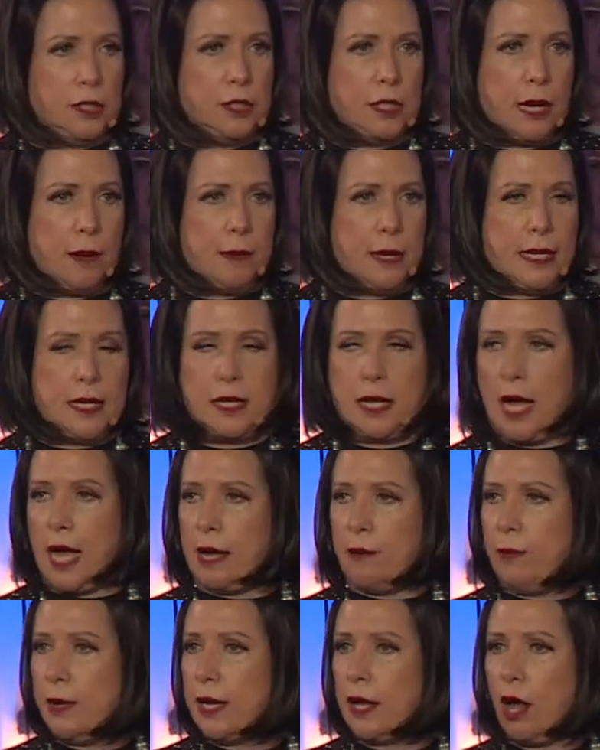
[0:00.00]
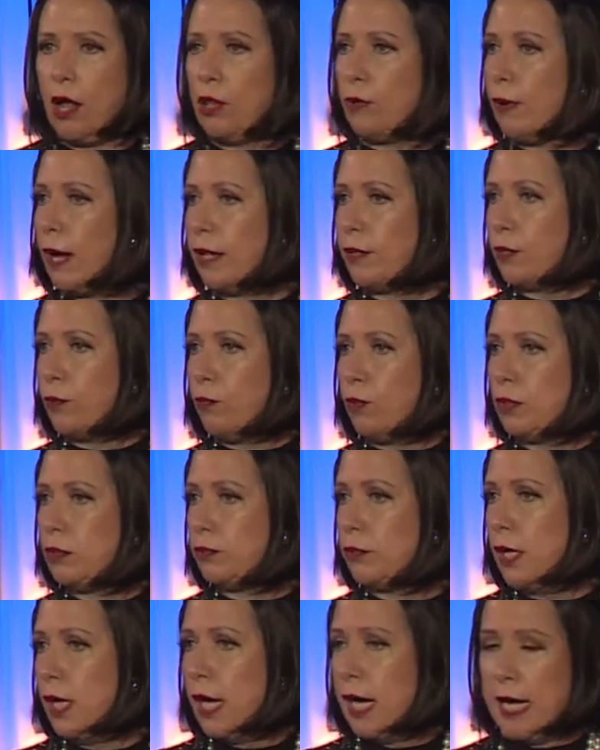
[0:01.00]
I mean, I went all around the
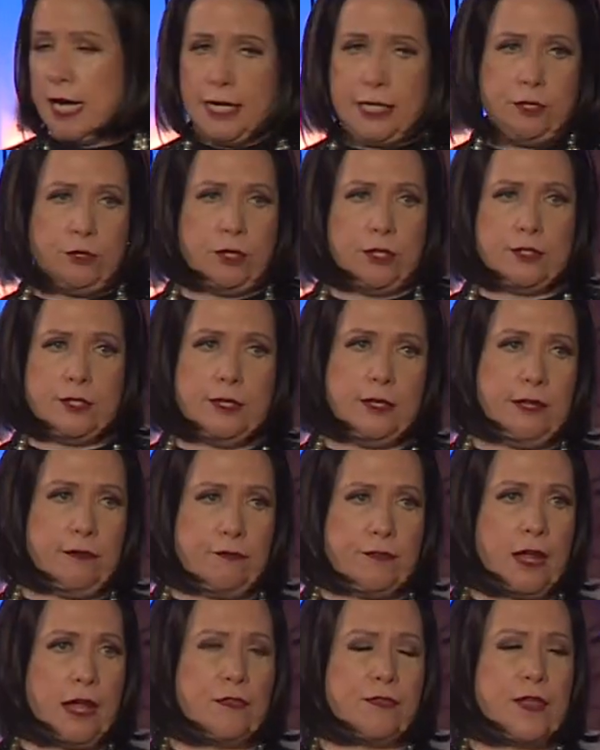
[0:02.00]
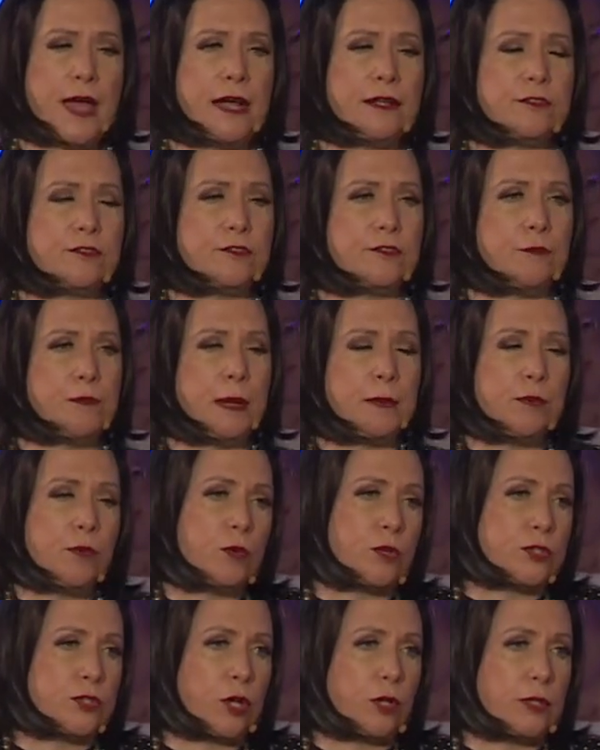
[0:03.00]
world, hundreds and if not thousands of people
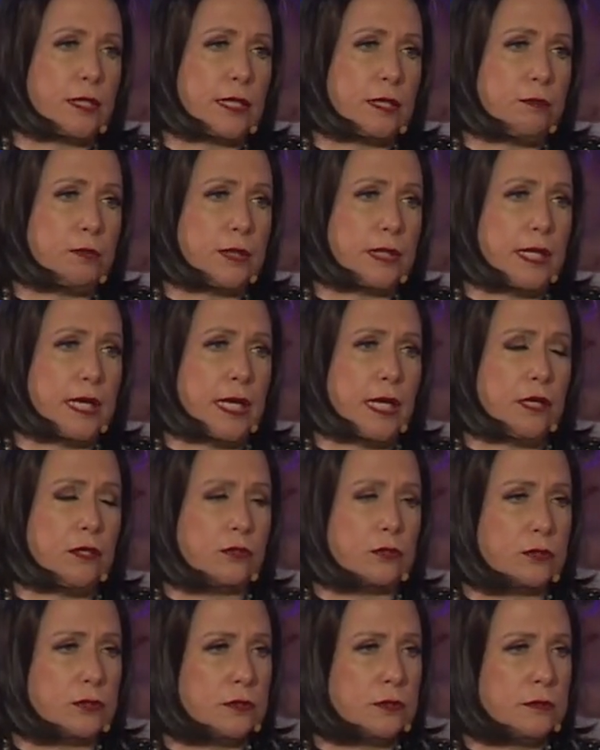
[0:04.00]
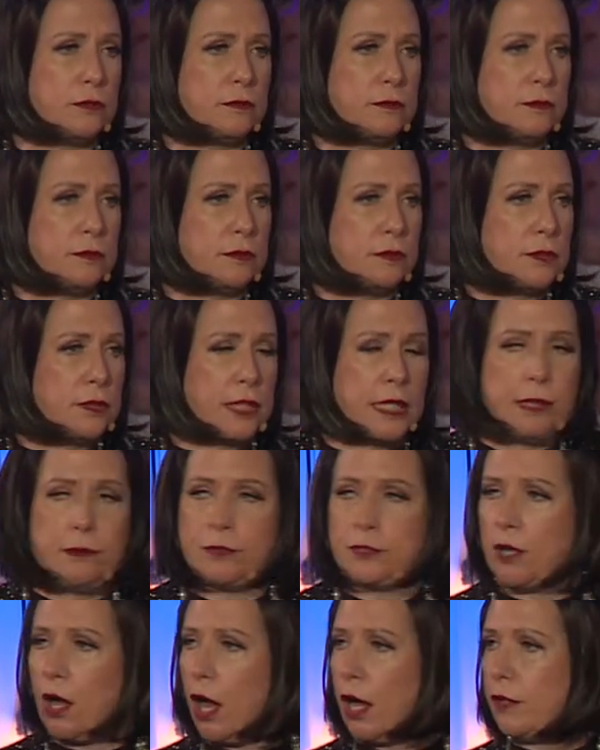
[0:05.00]
were totally completely healed. It
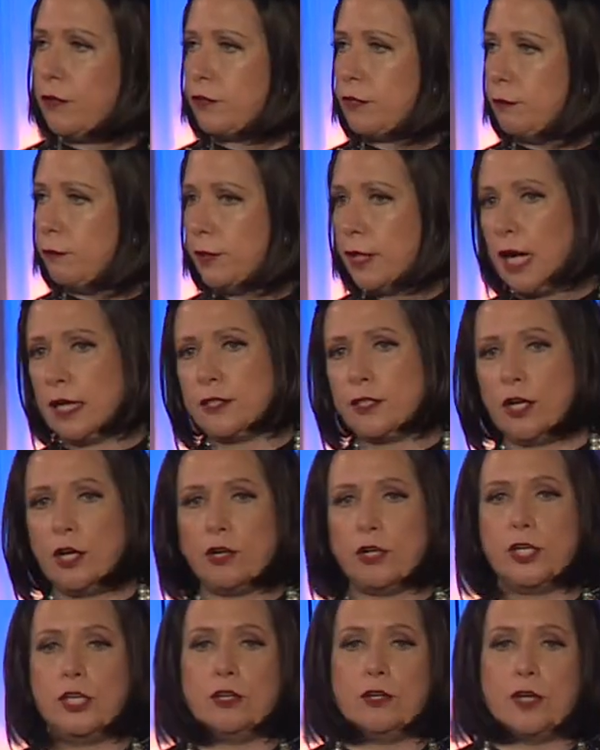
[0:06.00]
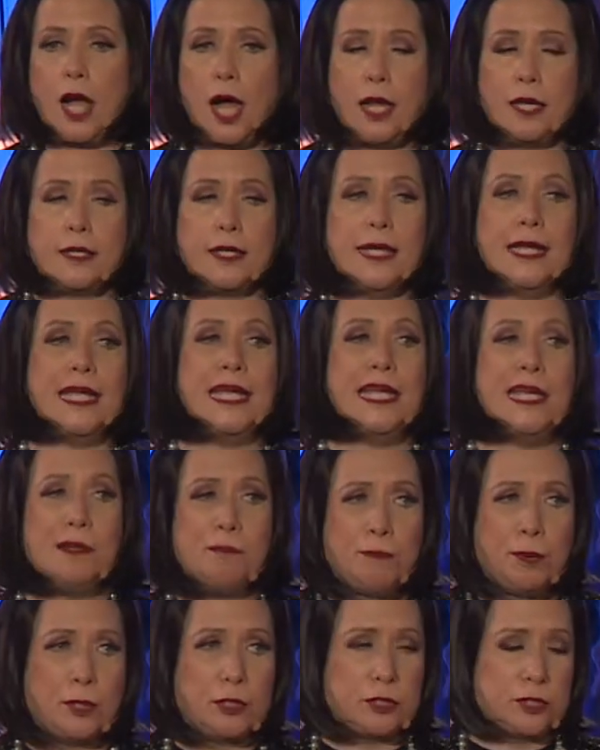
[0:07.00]
was awesome. Got to go to Uganda in
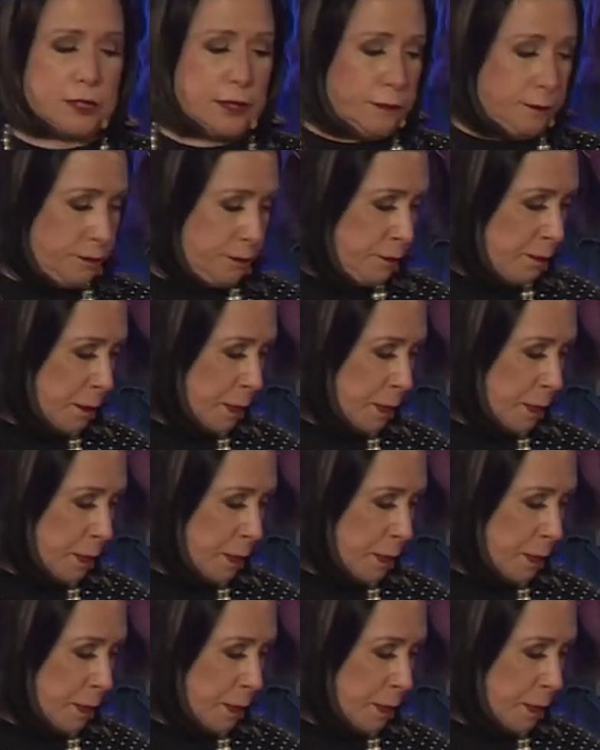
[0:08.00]
person.